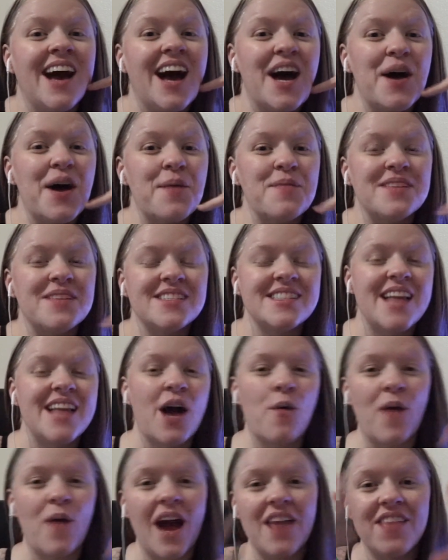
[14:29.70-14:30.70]
Um, isn't
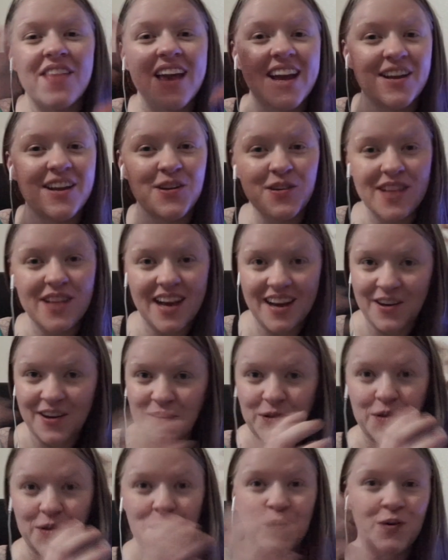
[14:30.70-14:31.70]
that why they do that
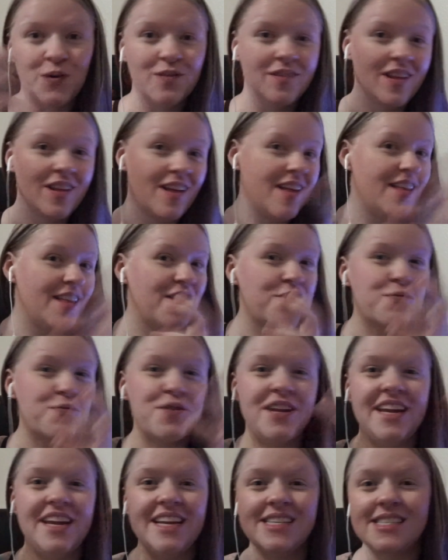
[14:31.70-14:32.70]
whole
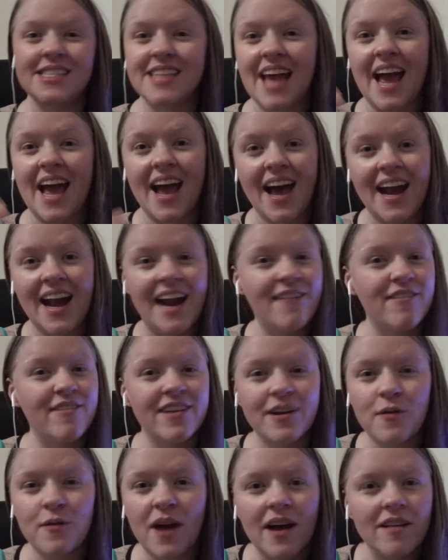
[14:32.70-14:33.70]
3D scan
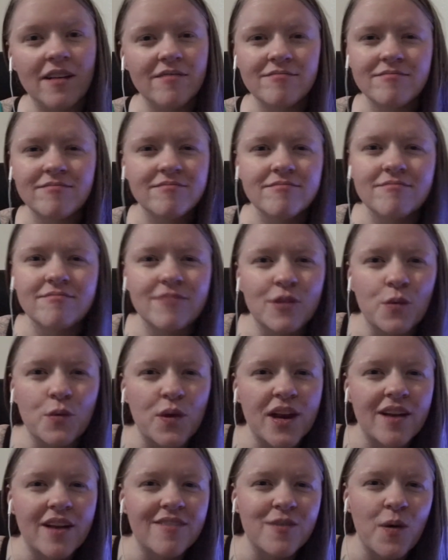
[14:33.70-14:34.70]
every, what,
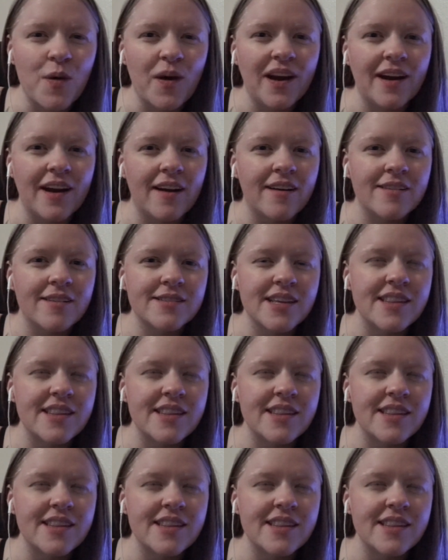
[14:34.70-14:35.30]
three or four years?